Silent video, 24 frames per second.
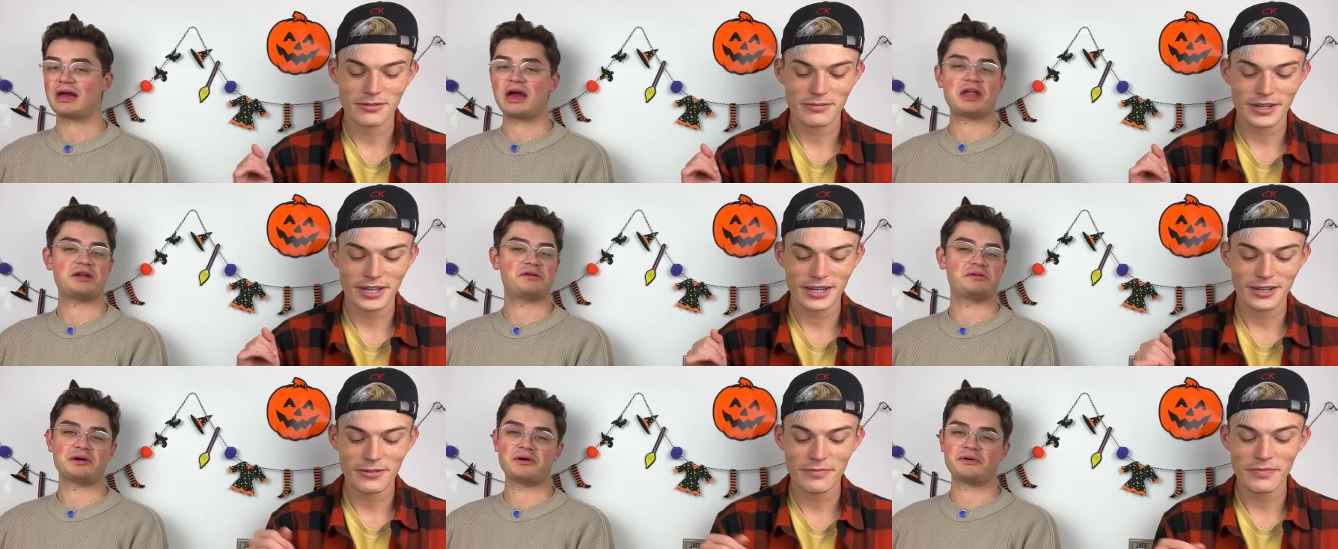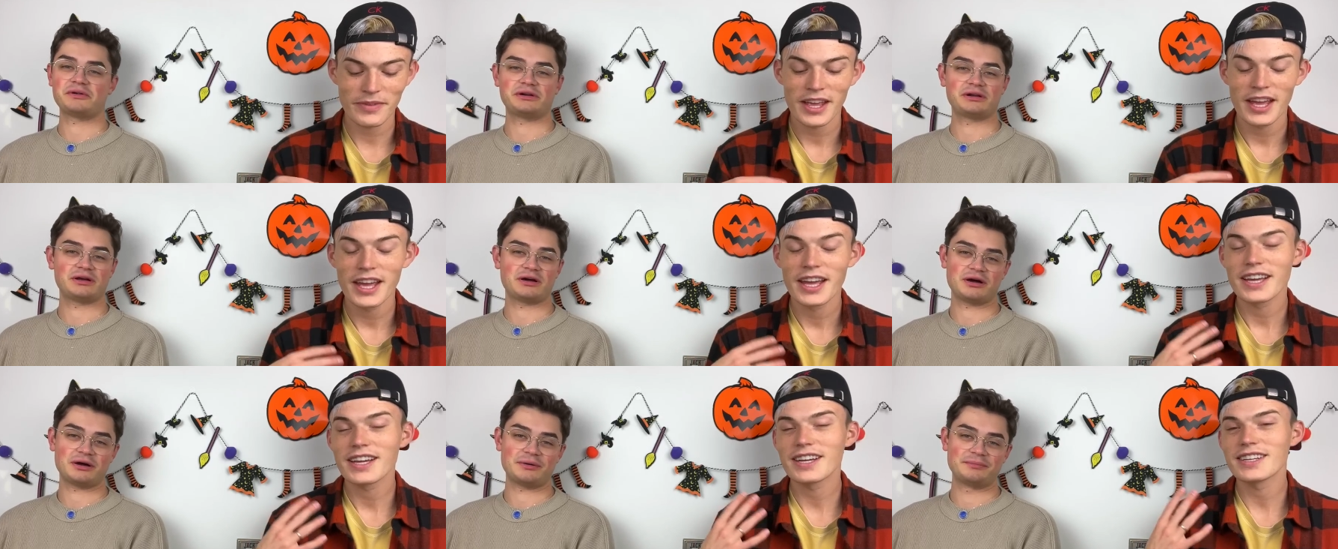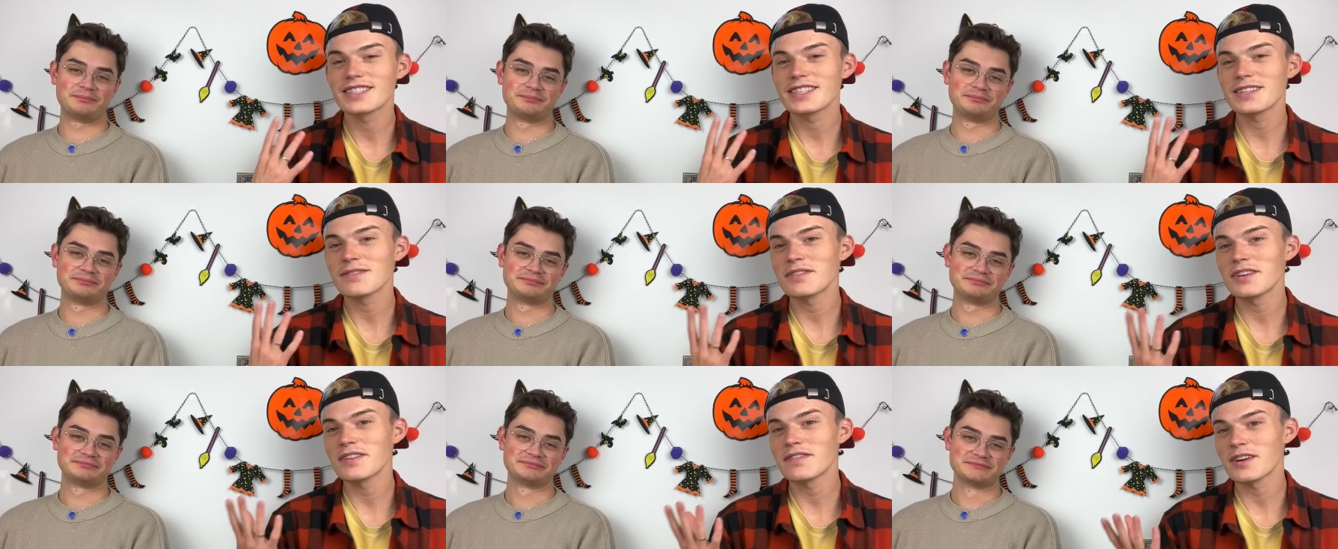Speaker 1: I don't know it at all. Because
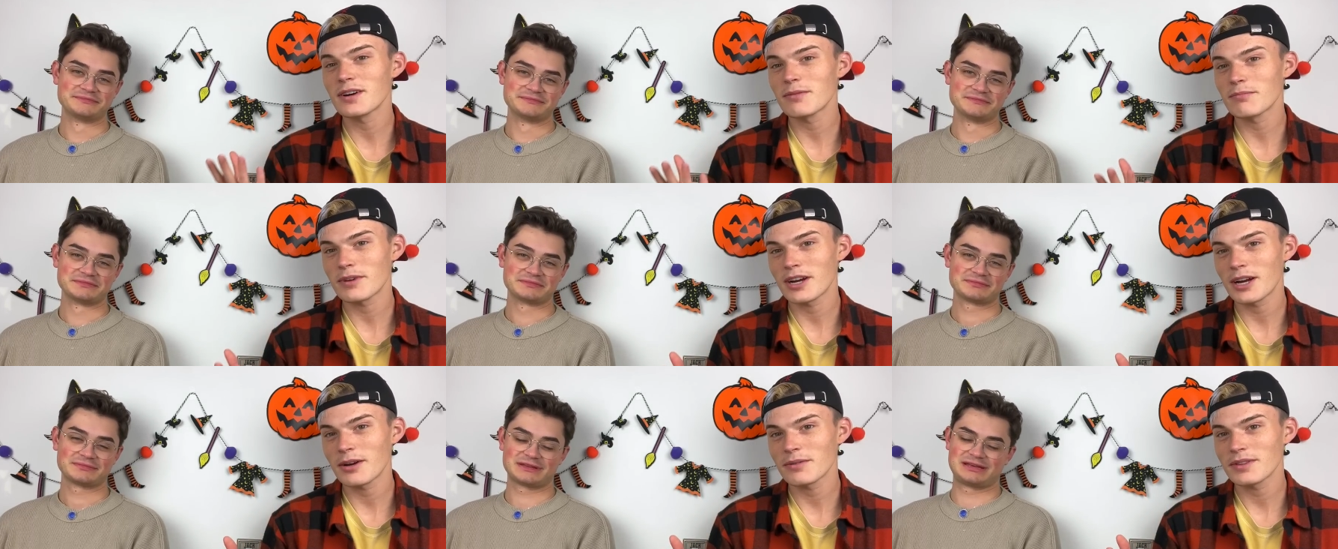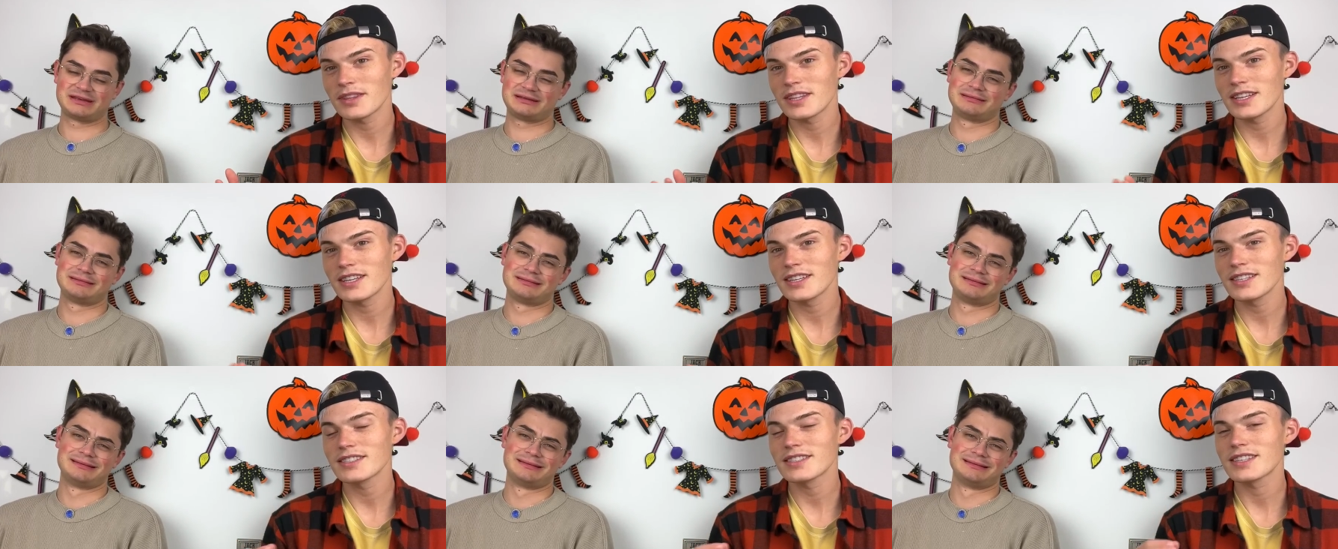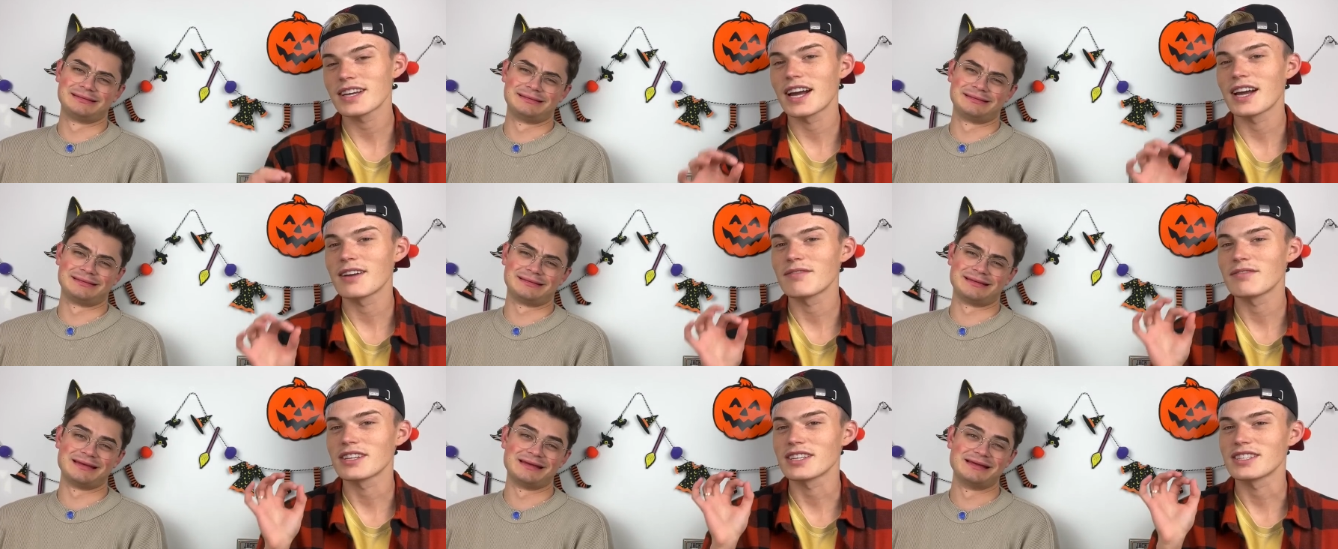even if I'm right with these, I
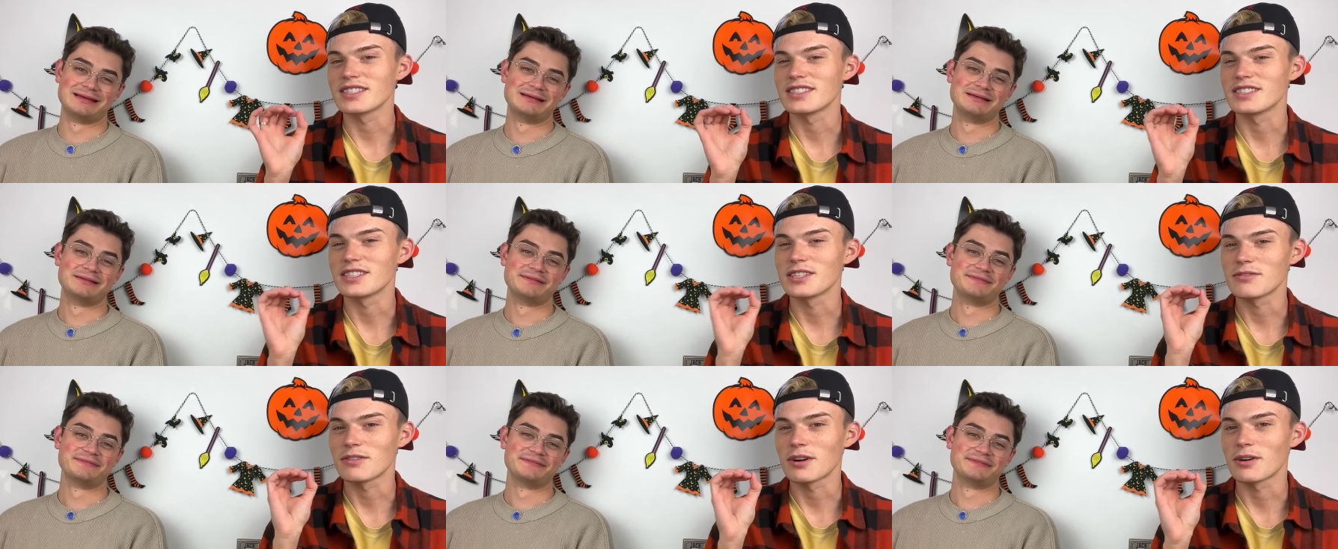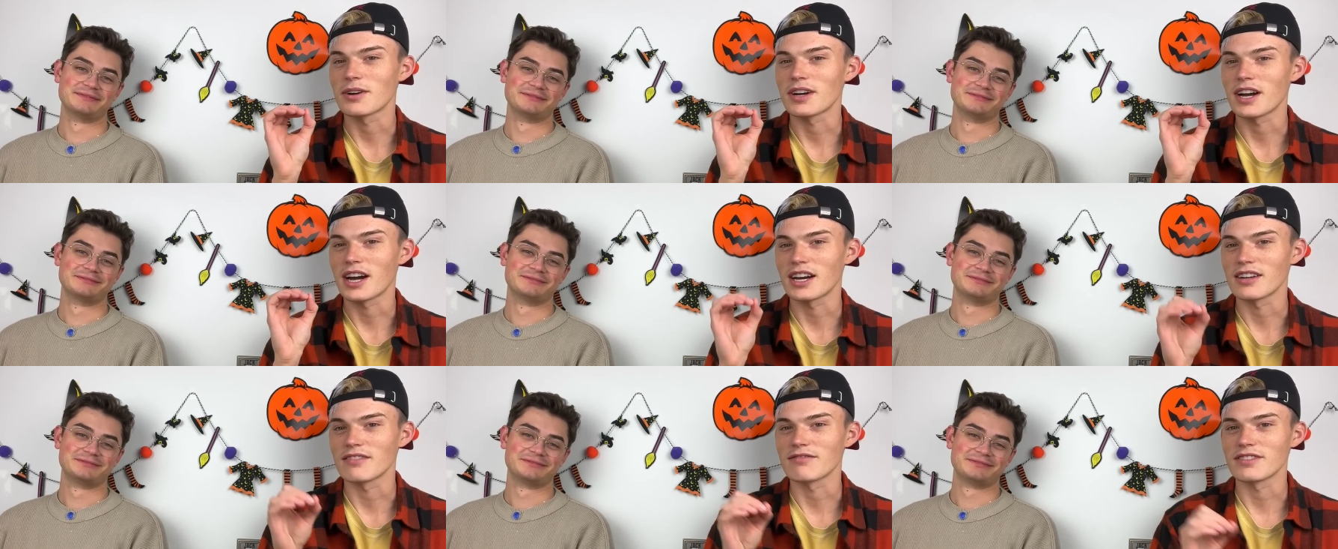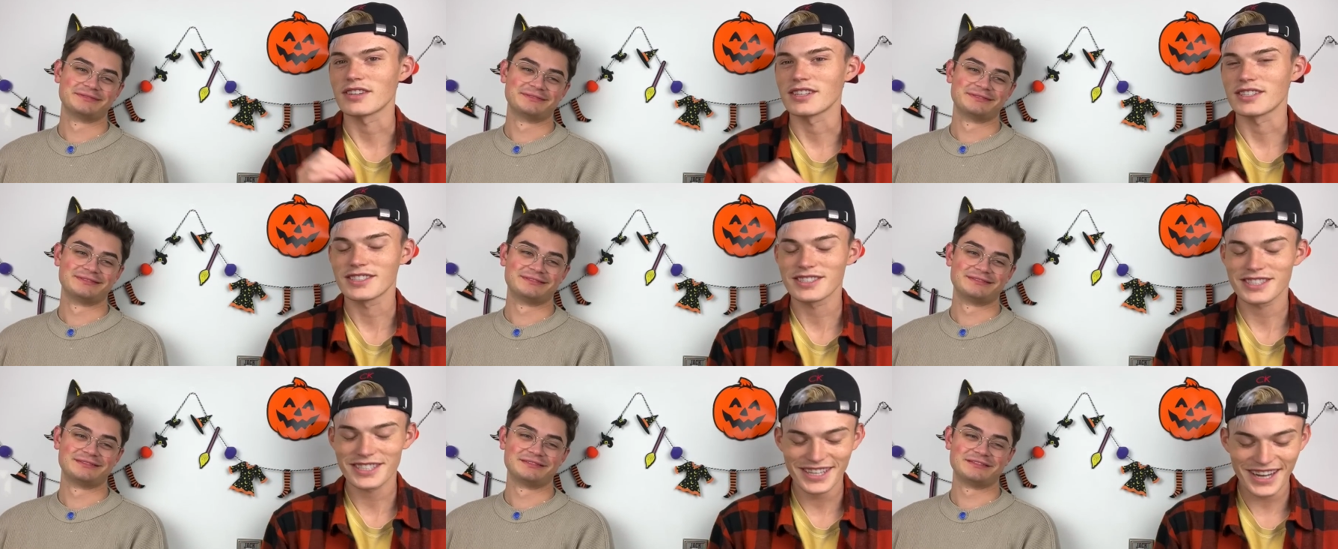have like zero
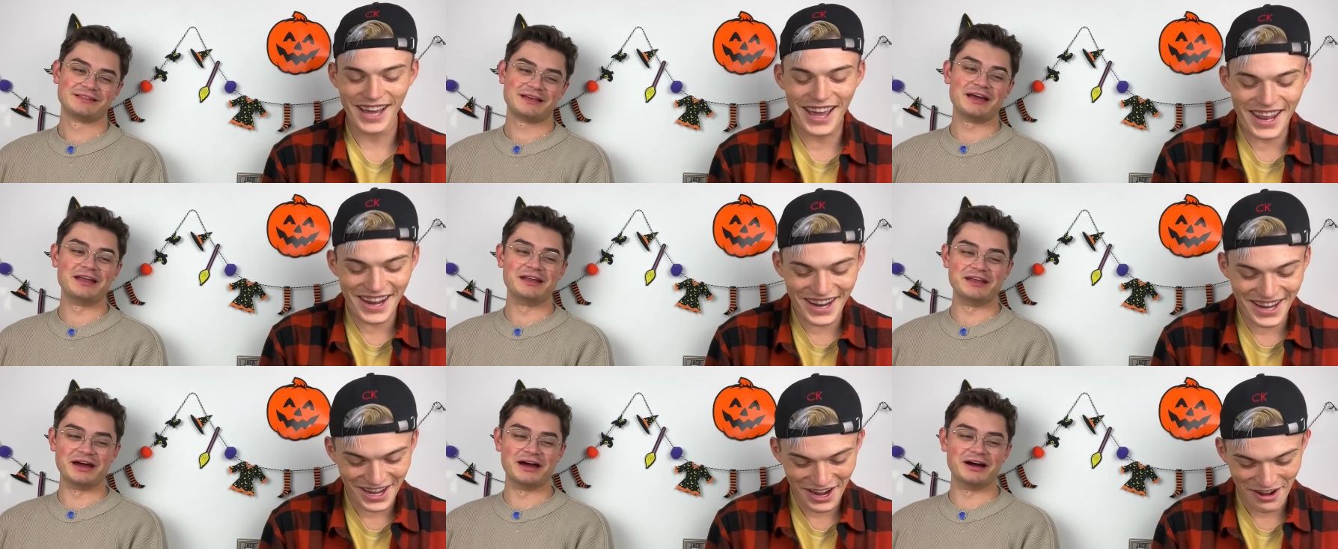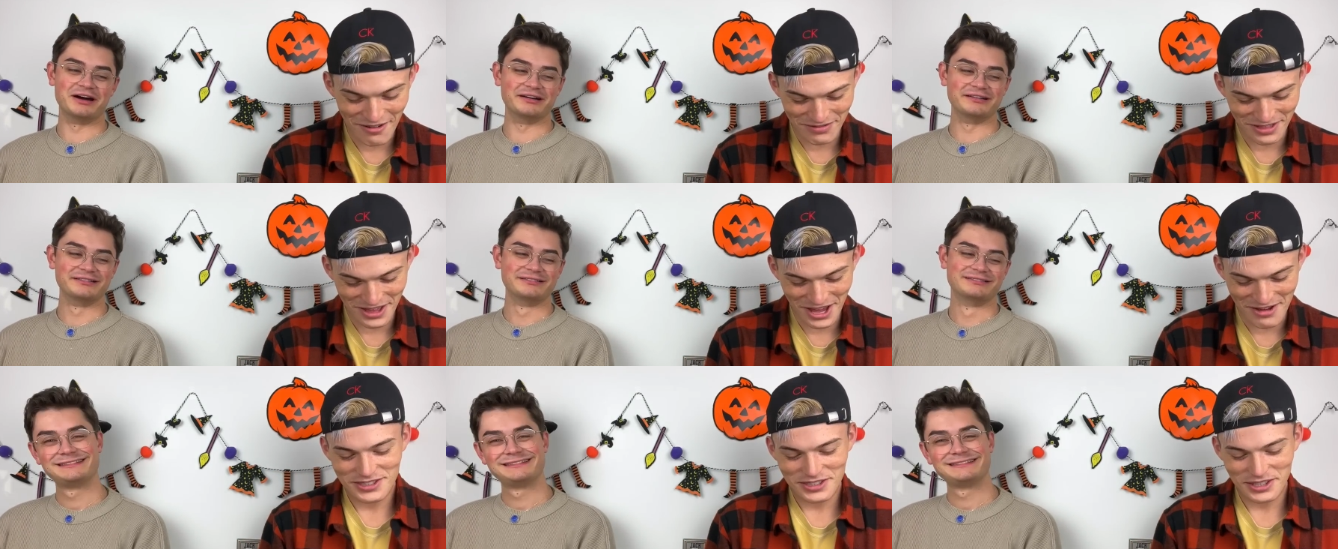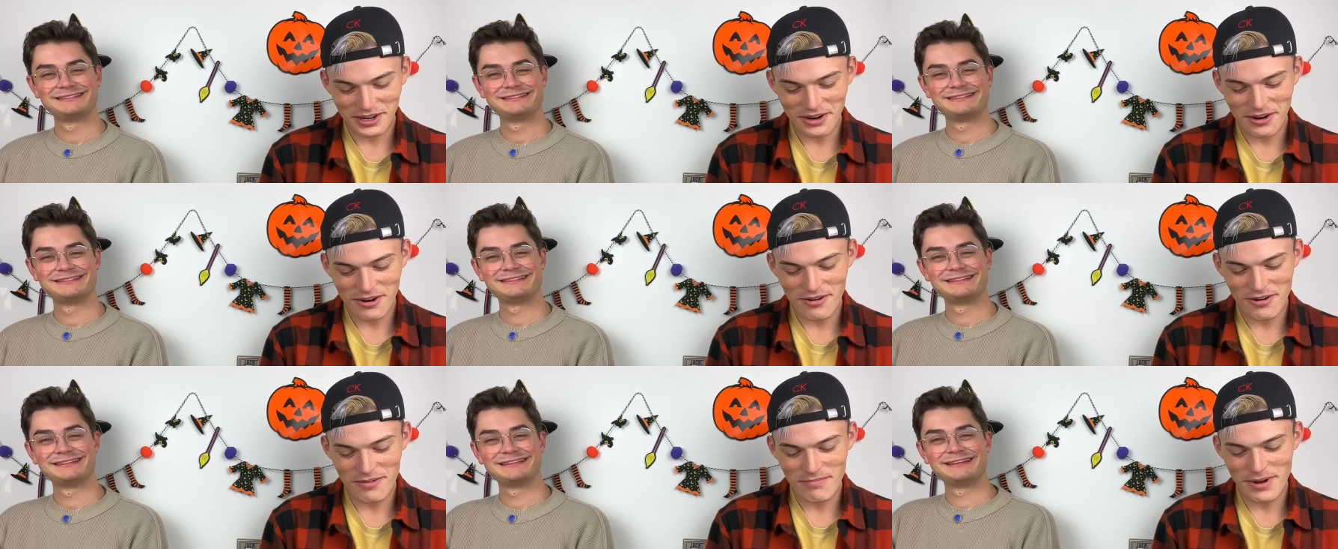confidence in it. I know.
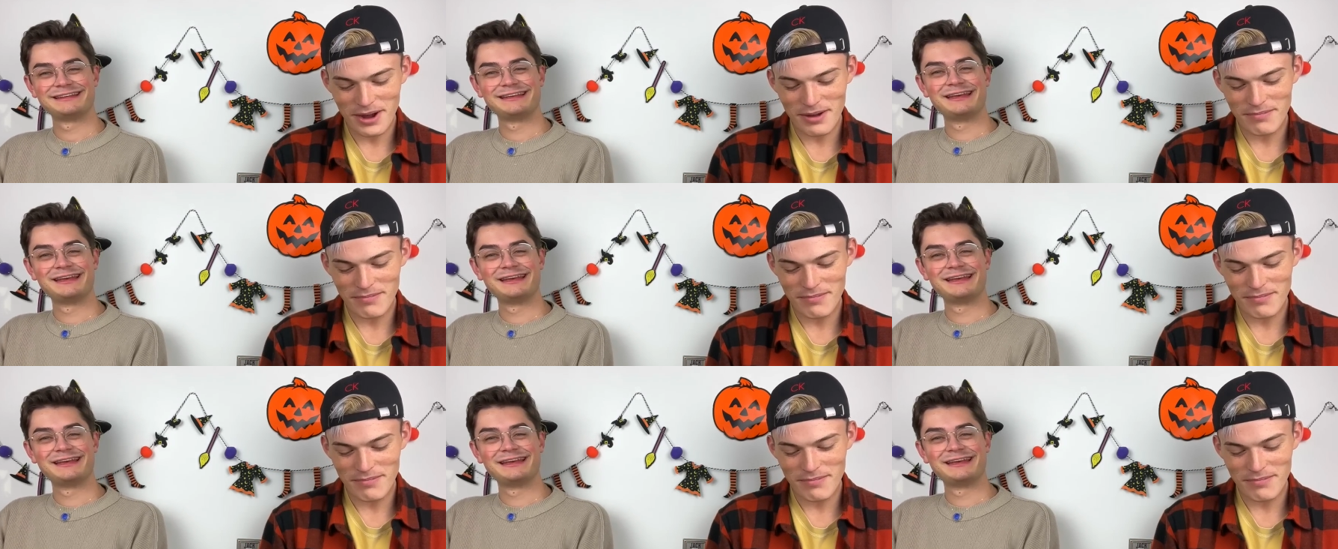So my